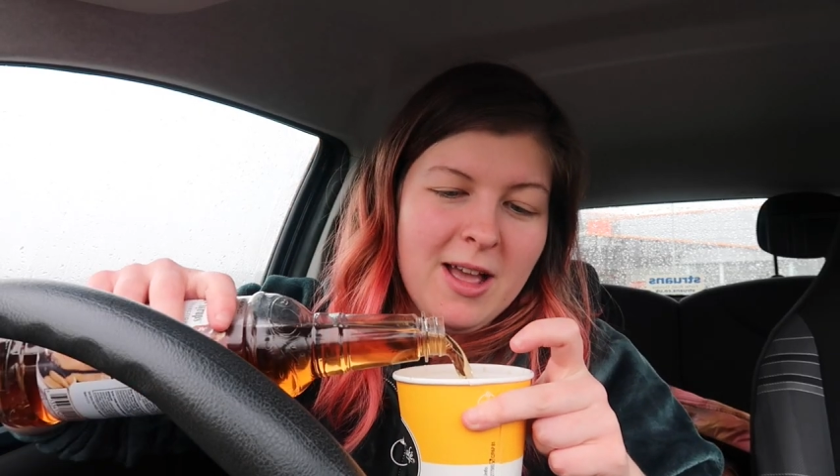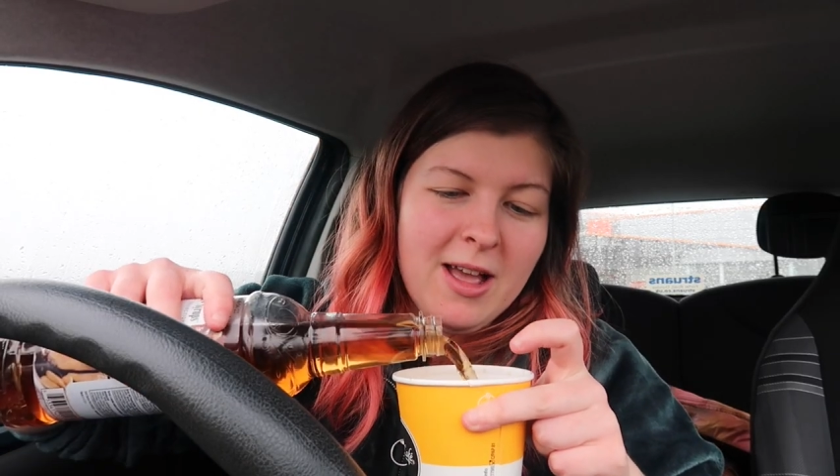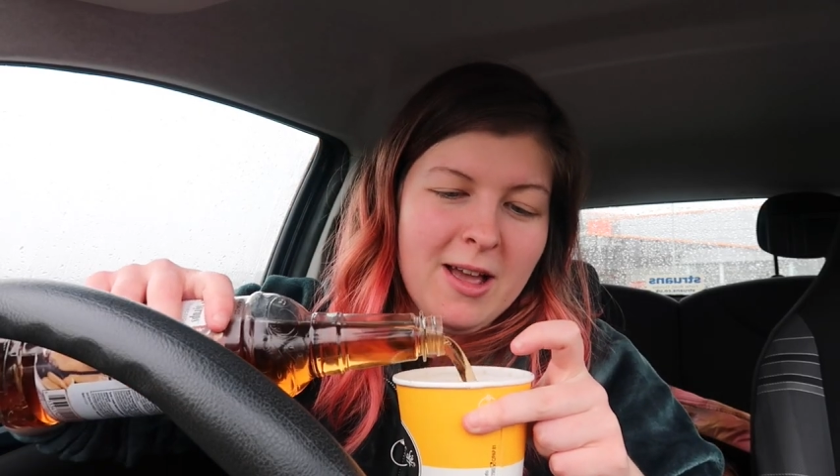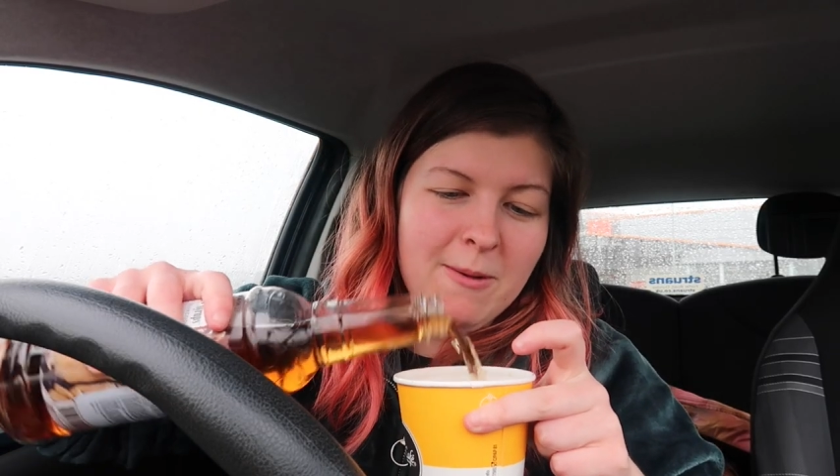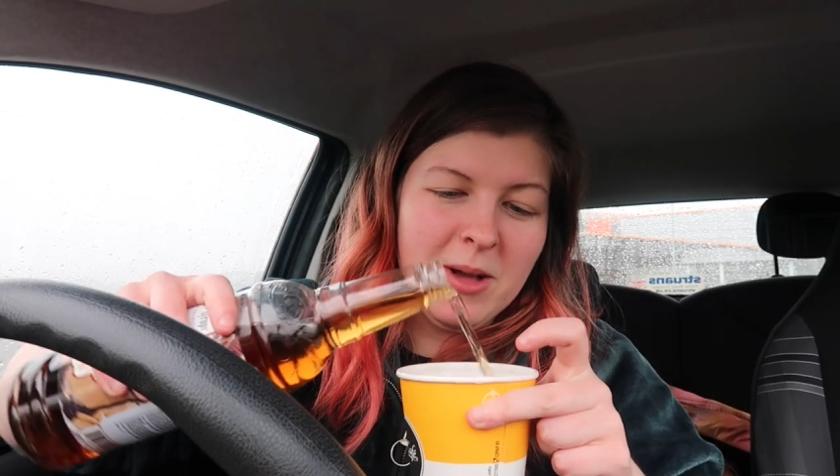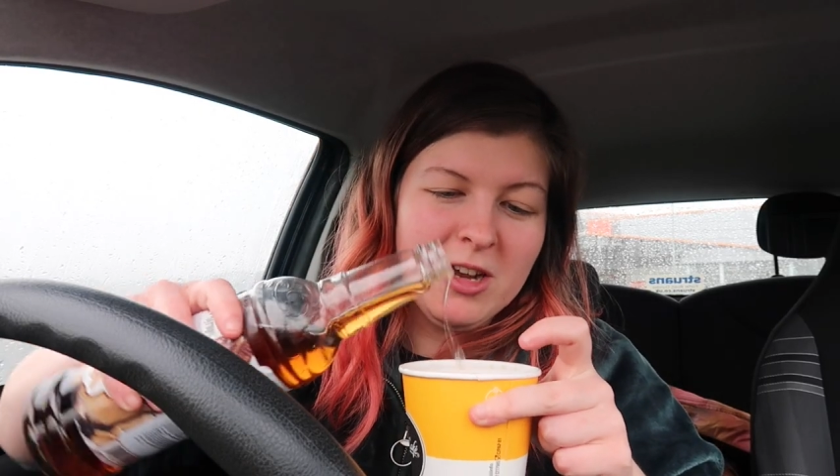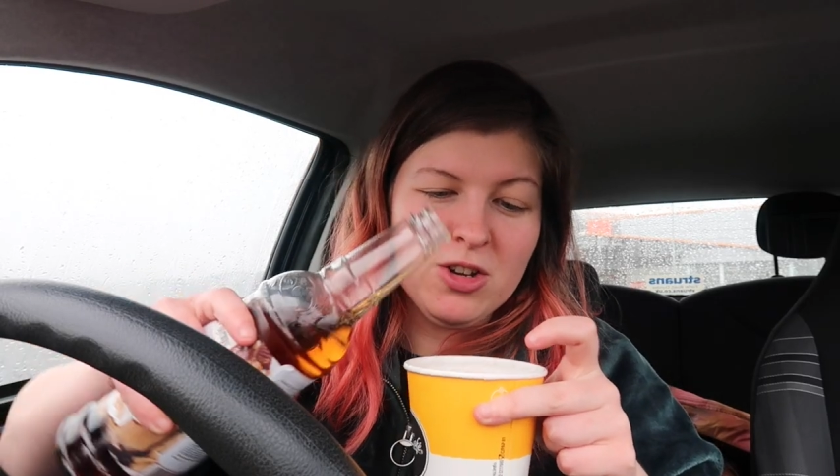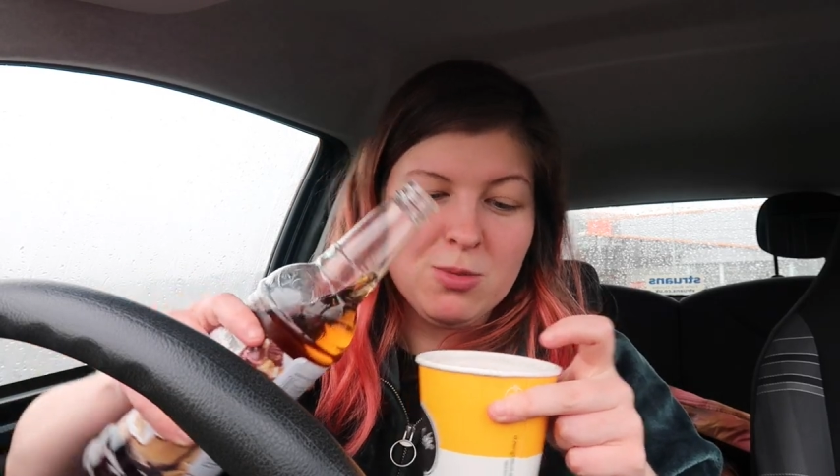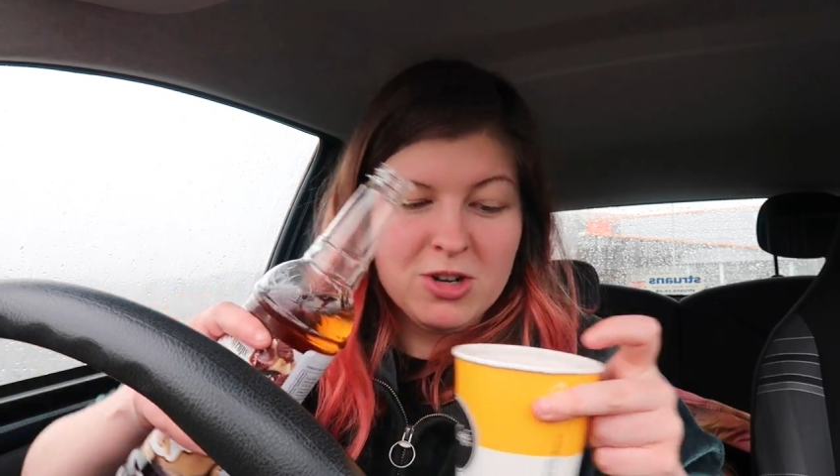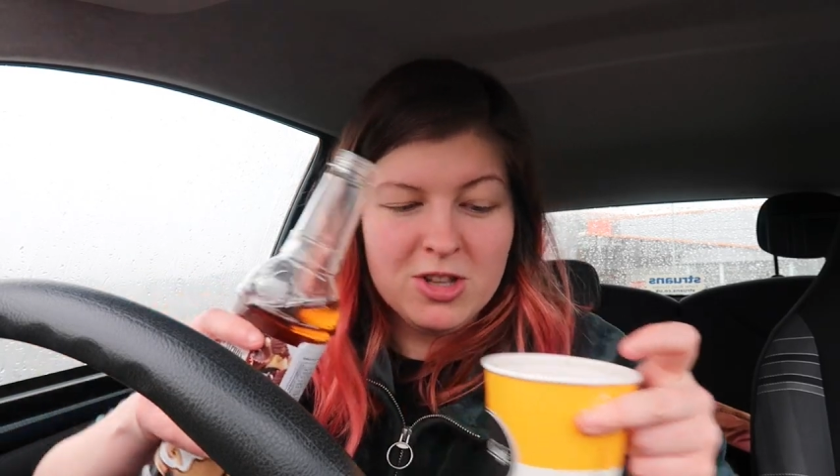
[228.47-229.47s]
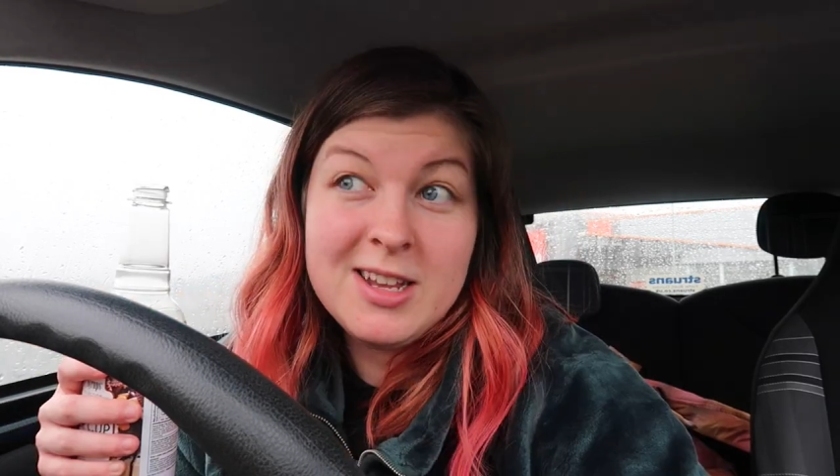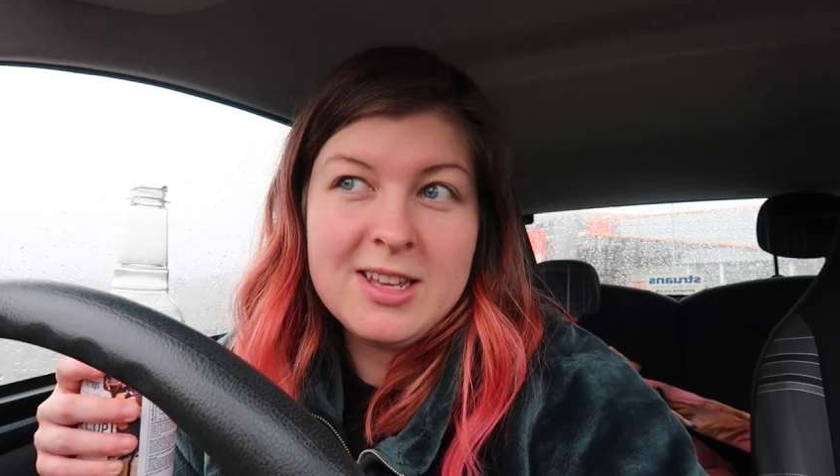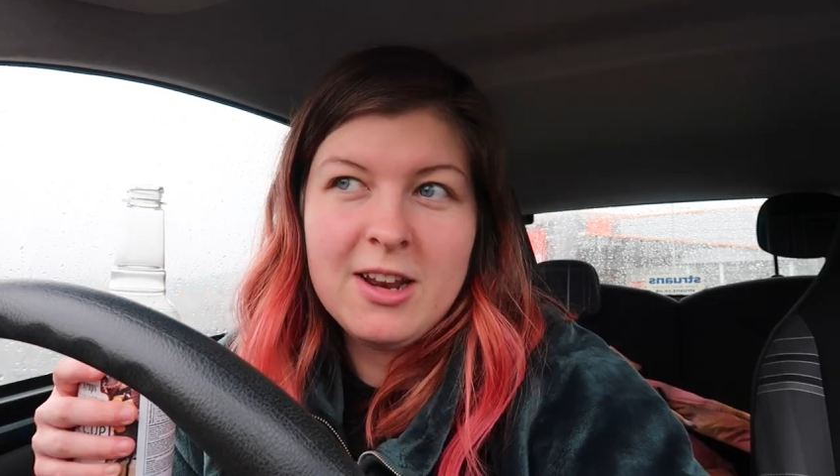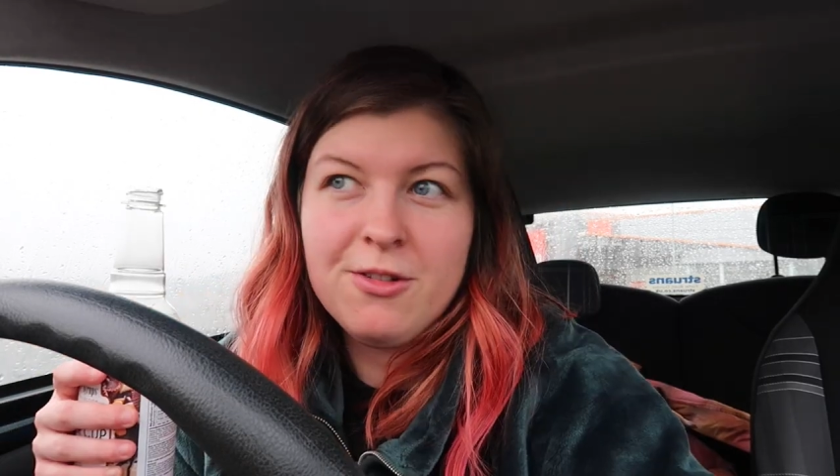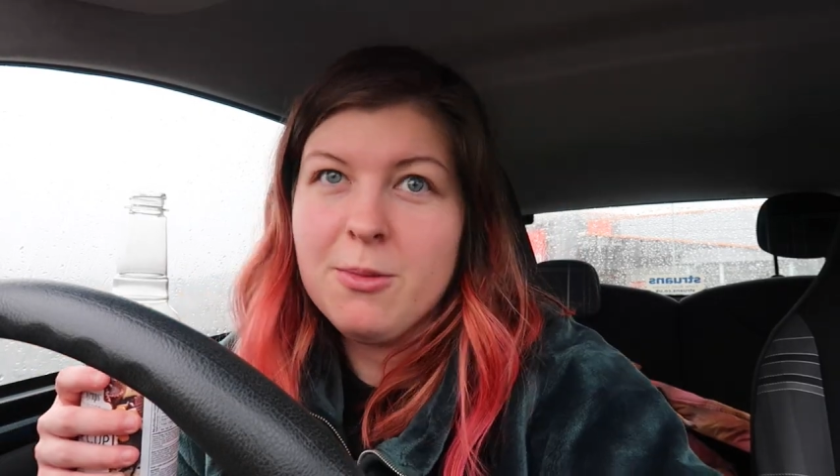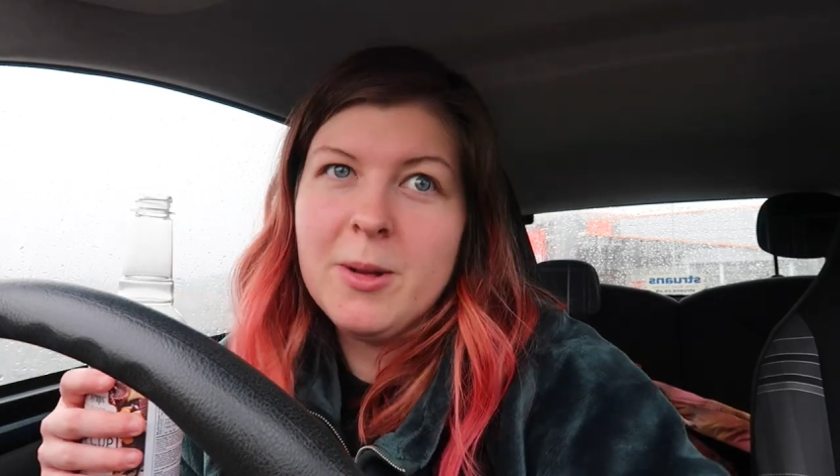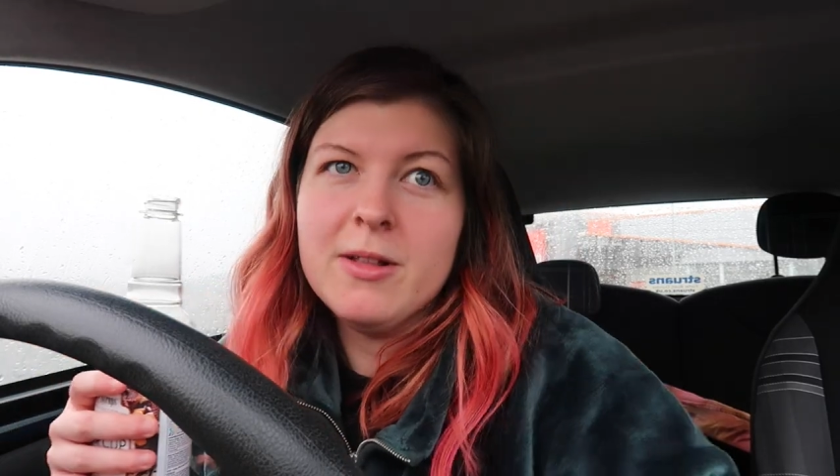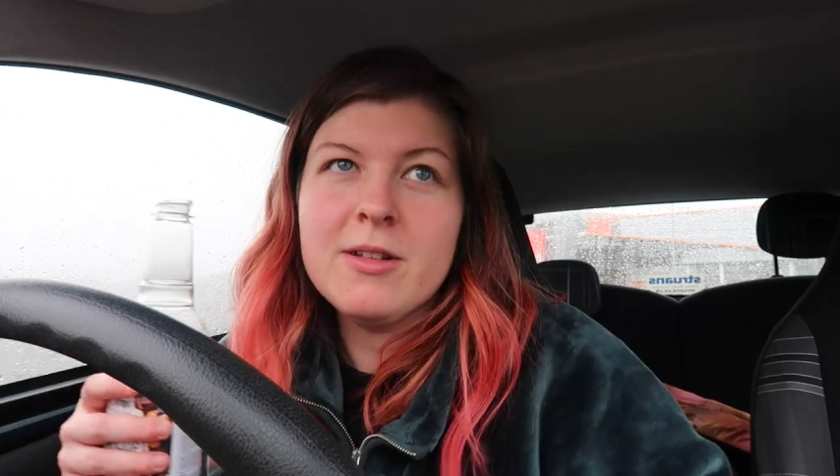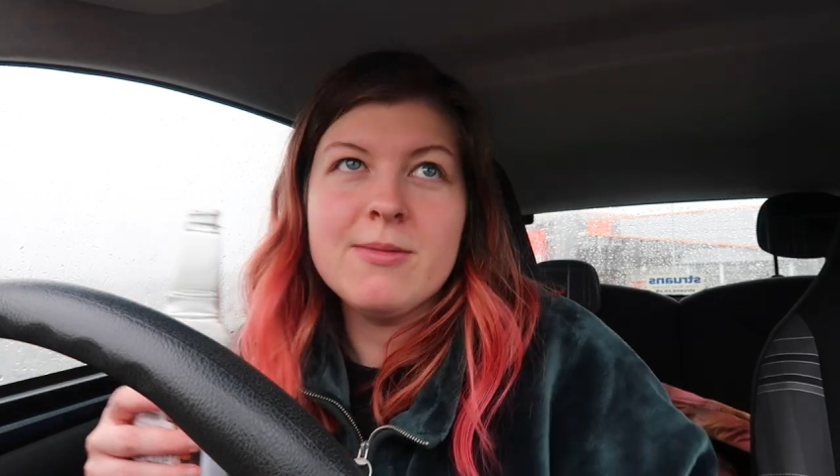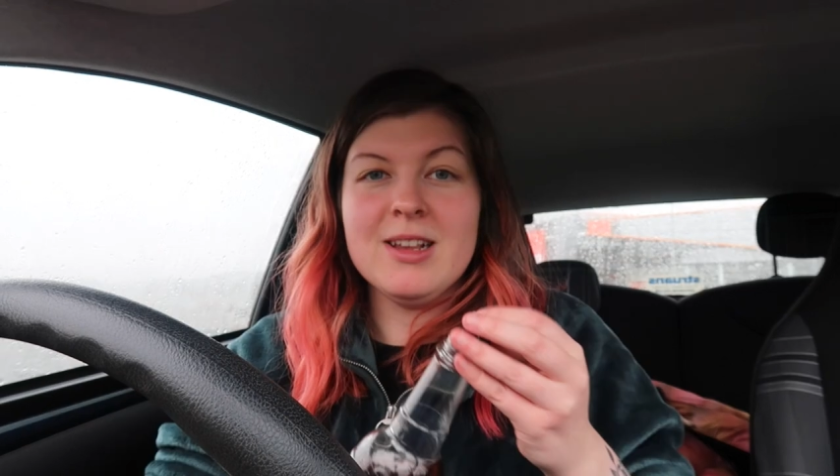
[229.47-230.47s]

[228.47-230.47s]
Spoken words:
I just wish they had dairy-free milk.